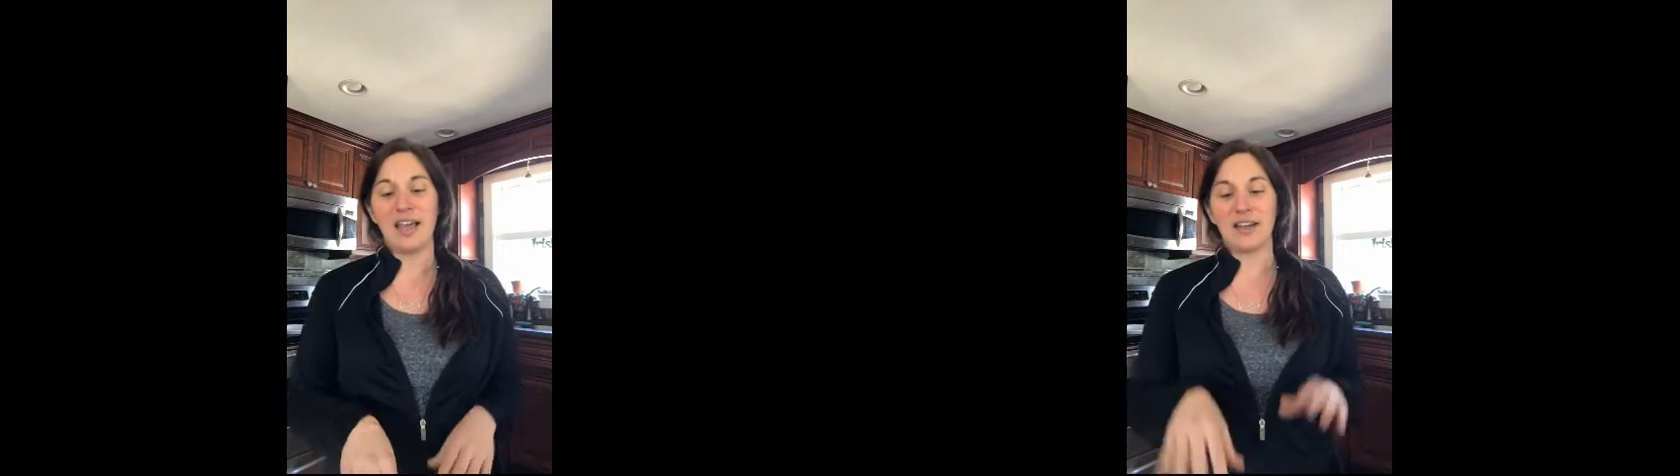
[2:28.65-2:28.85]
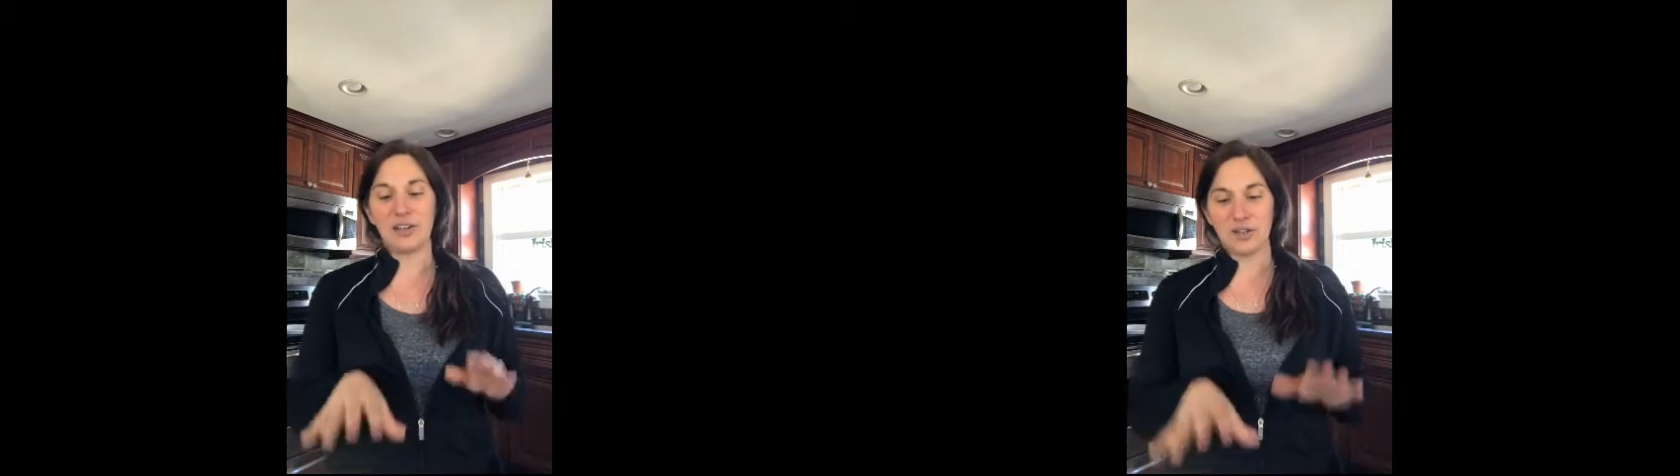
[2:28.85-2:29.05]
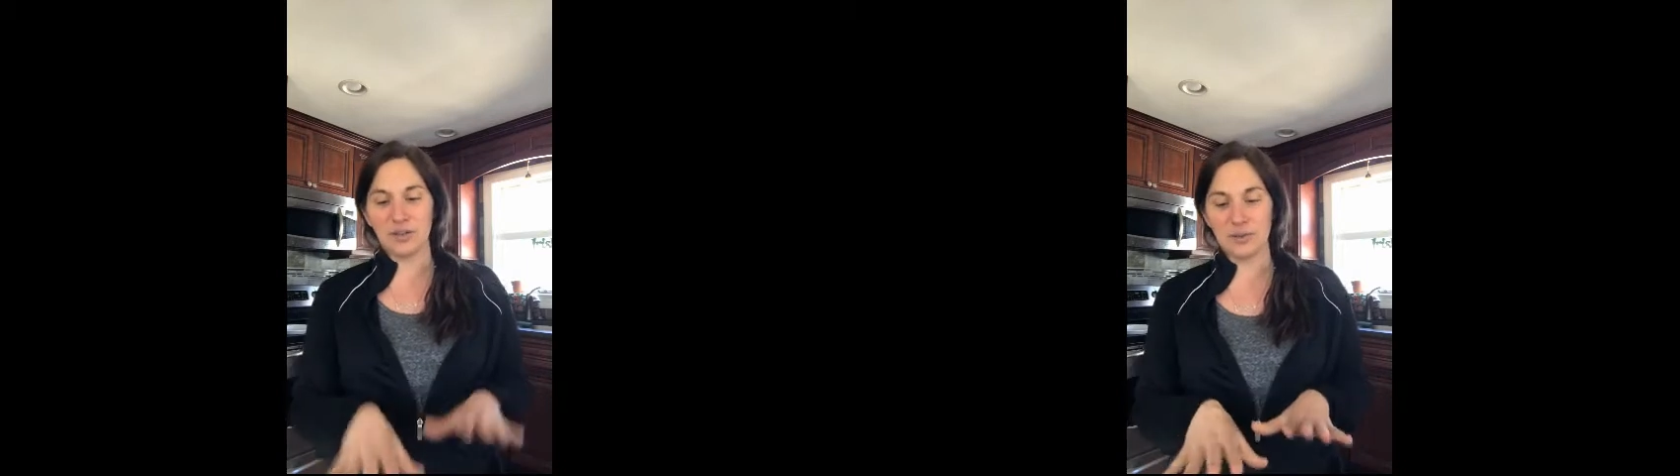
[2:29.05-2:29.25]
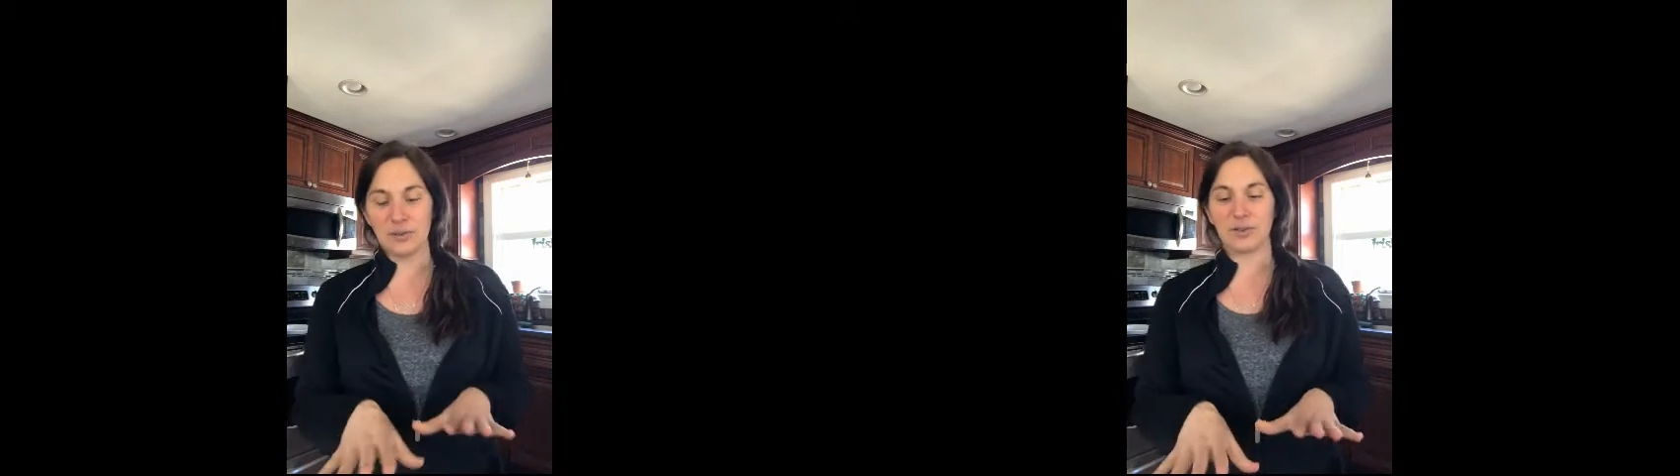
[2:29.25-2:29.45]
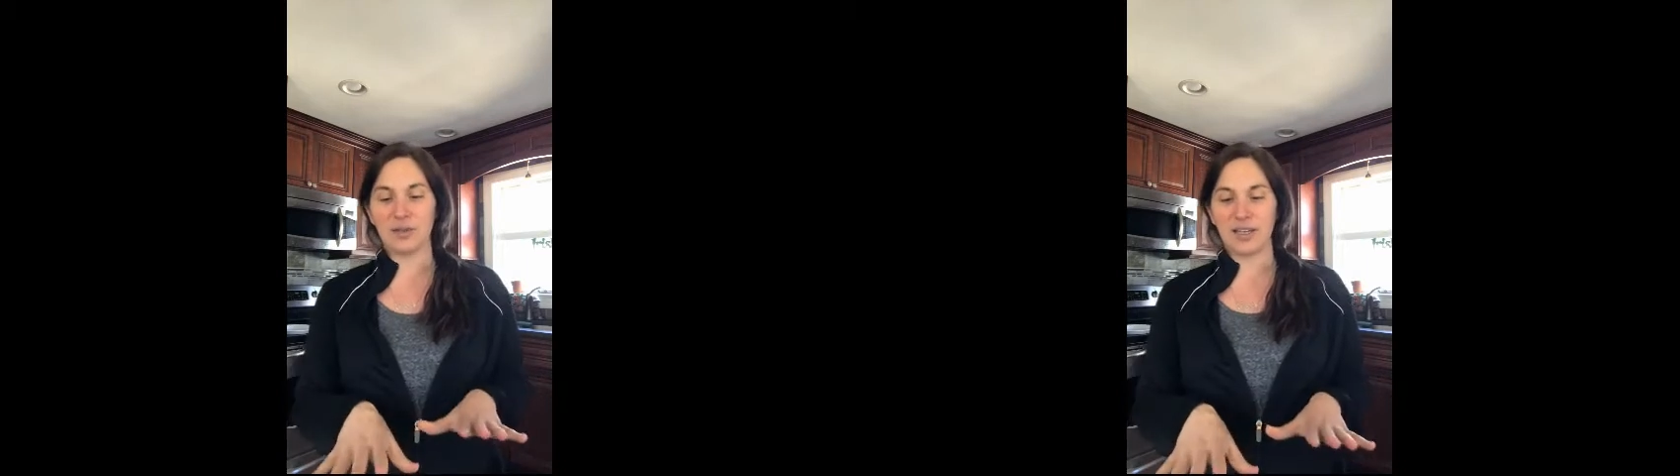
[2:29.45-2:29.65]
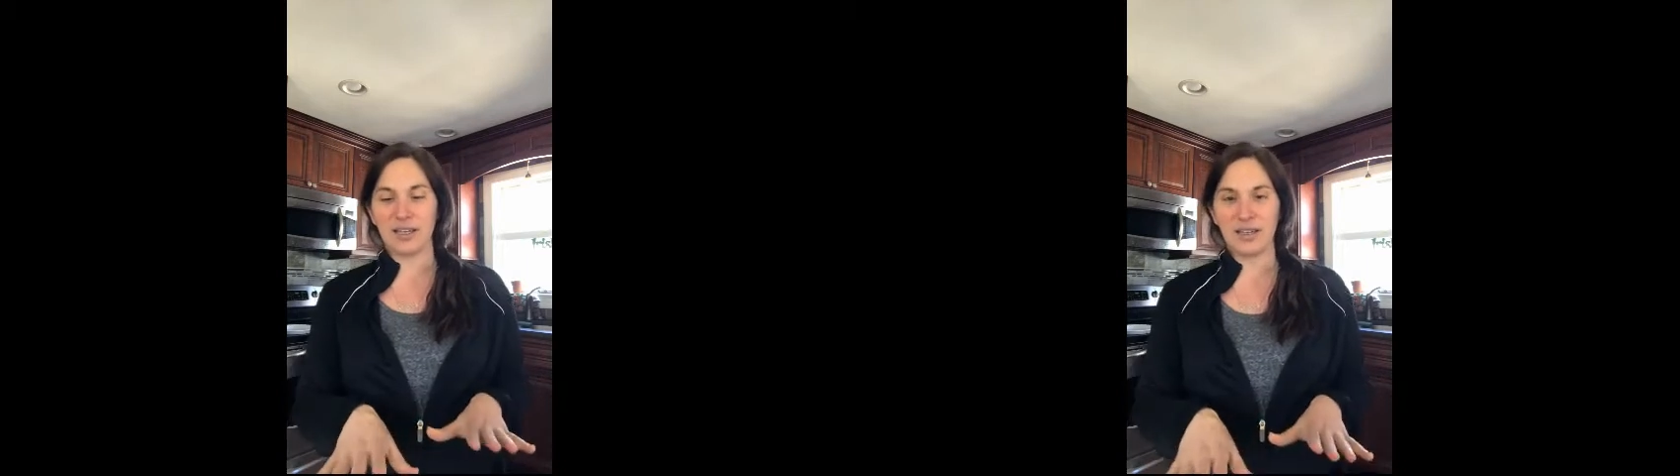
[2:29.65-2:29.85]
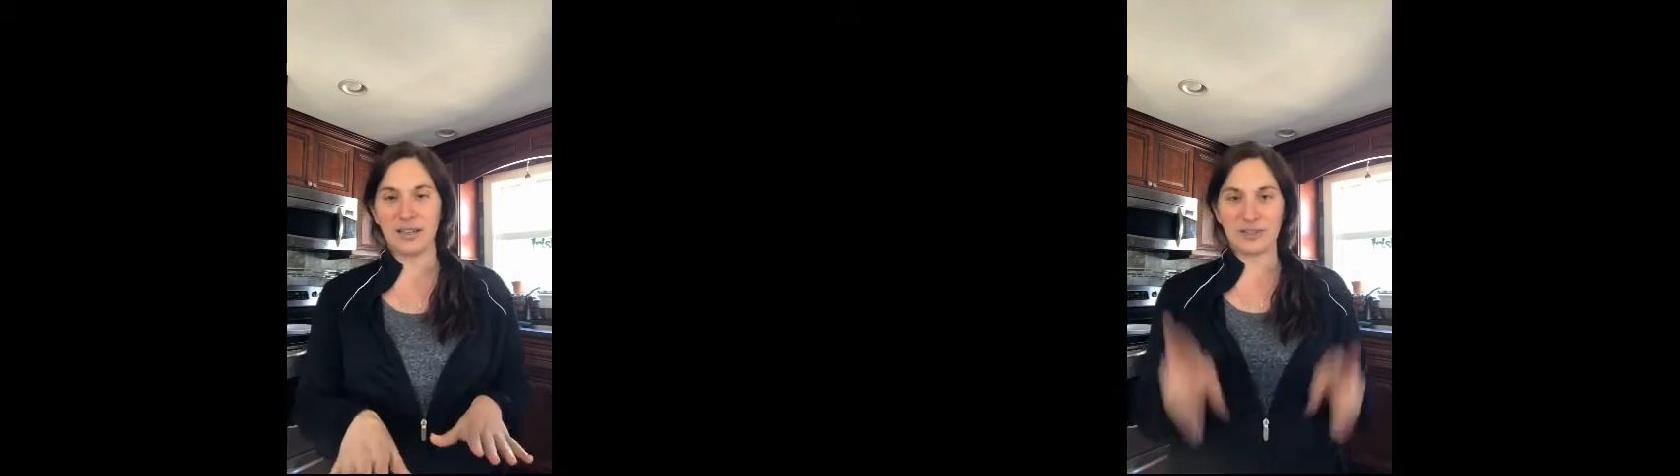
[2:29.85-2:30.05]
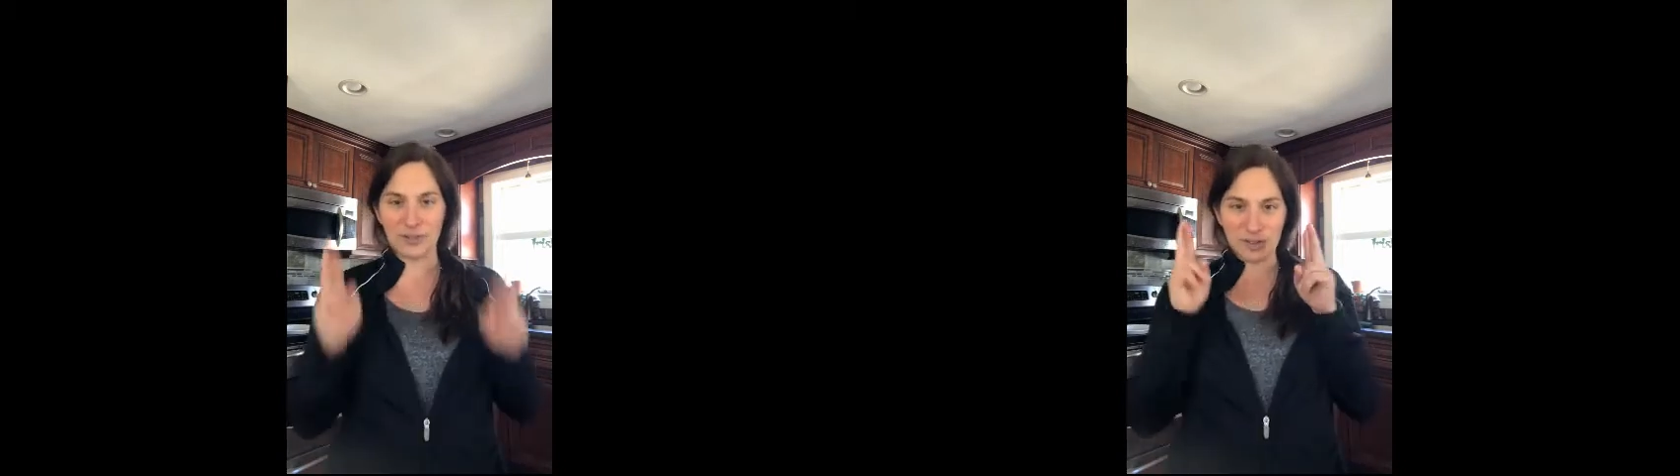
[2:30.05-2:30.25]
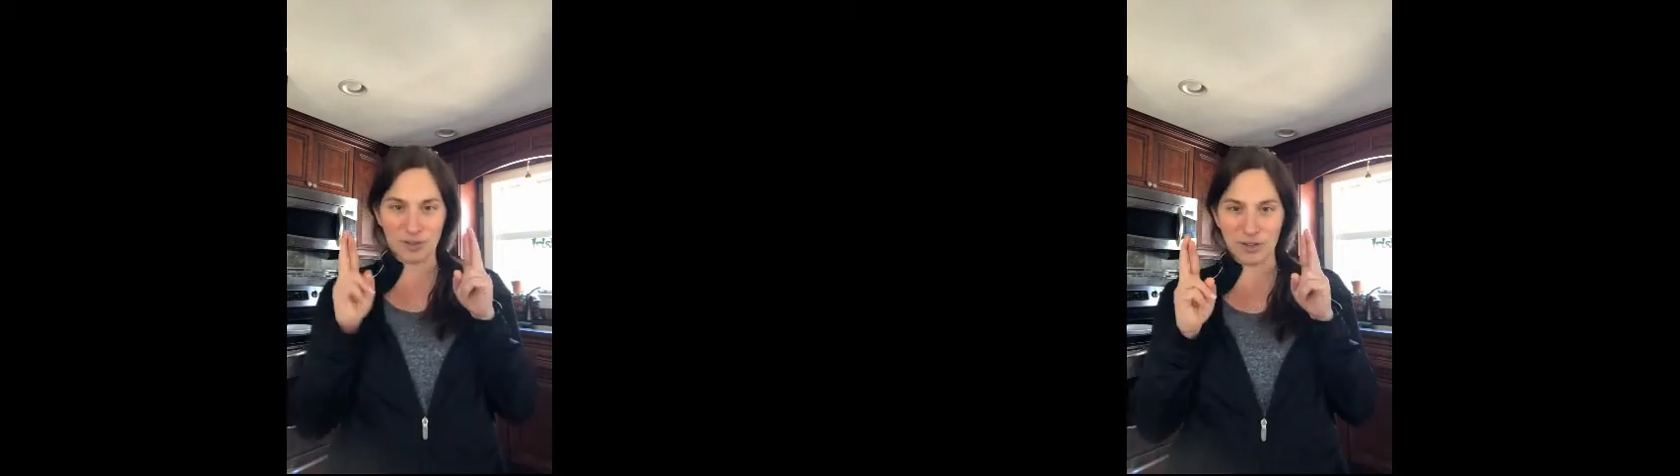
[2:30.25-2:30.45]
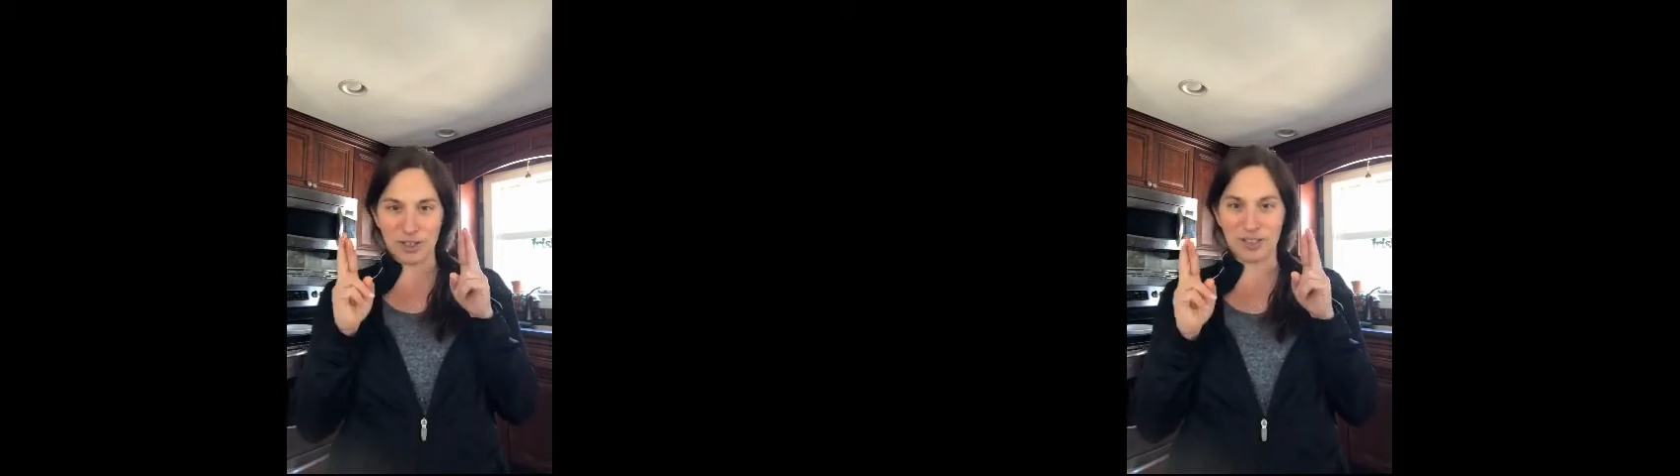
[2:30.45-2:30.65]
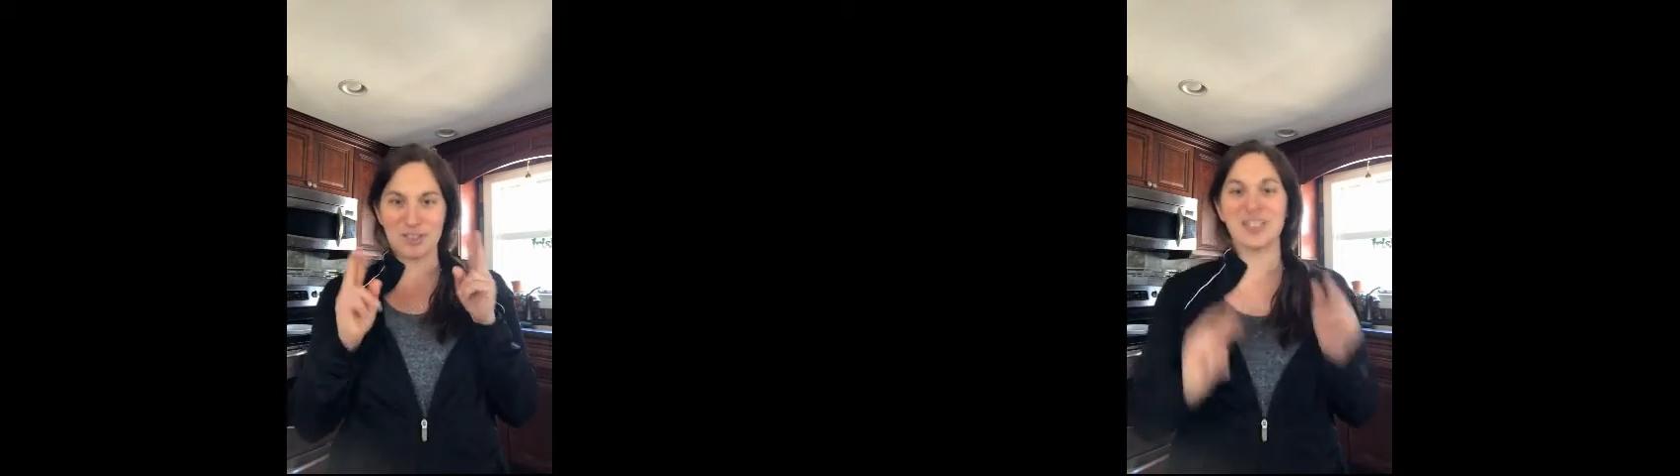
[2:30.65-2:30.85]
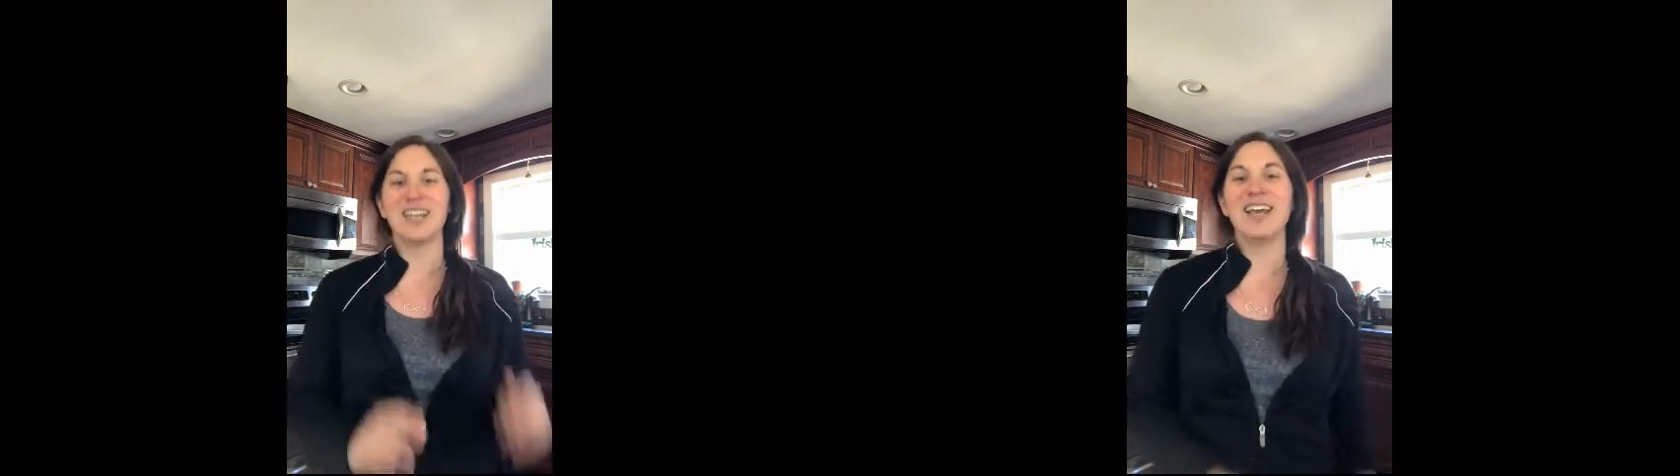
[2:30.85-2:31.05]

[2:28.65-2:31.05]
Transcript: And usually, cross your fingers,